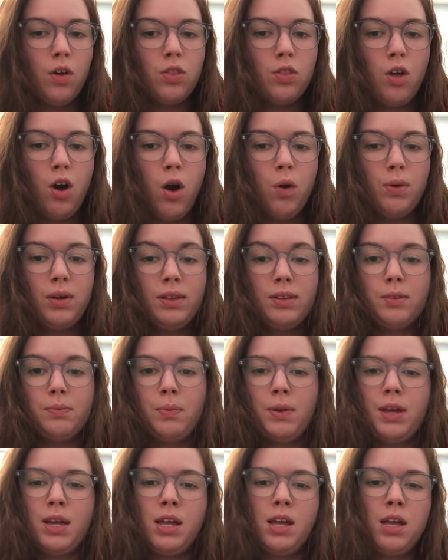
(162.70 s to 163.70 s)
Though it's
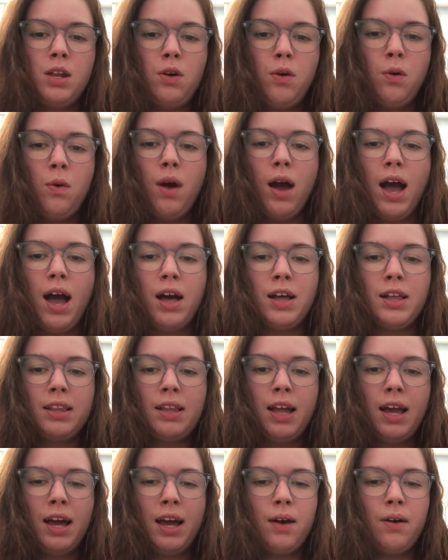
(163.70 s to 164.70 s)
been a while
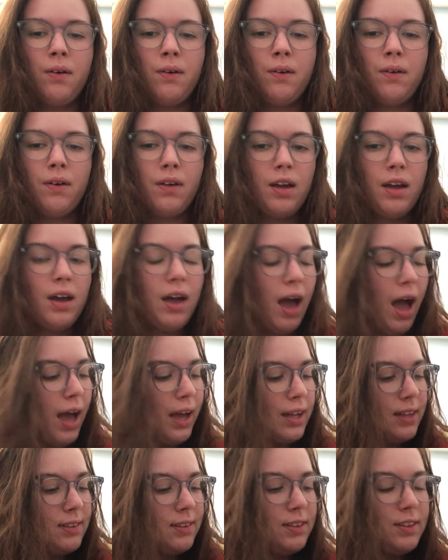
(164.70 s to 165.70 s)
now, I
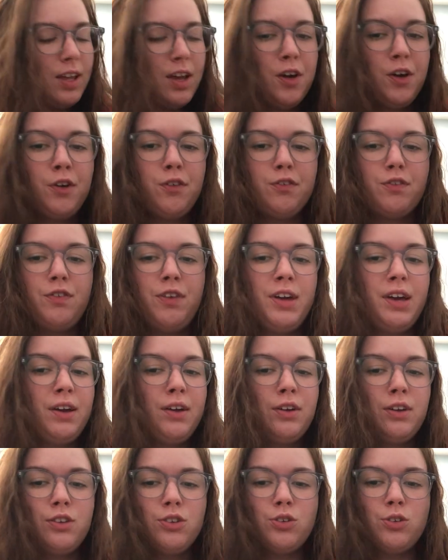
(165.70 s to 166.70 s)
could still
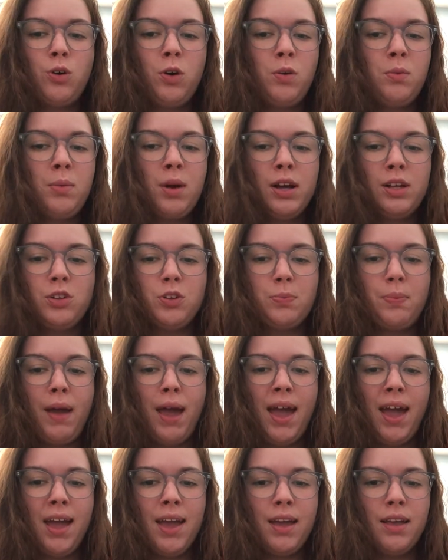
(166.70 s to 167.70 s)
feel so much
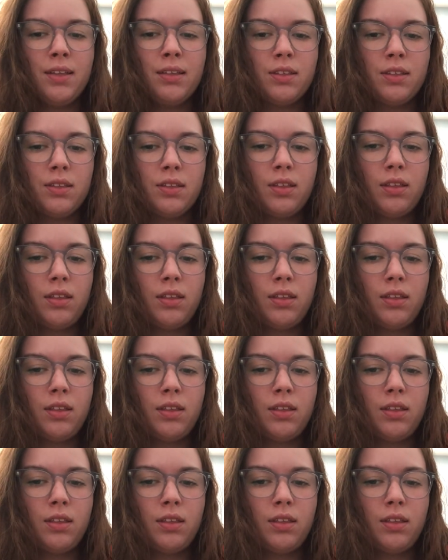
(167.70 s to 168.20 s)
pain.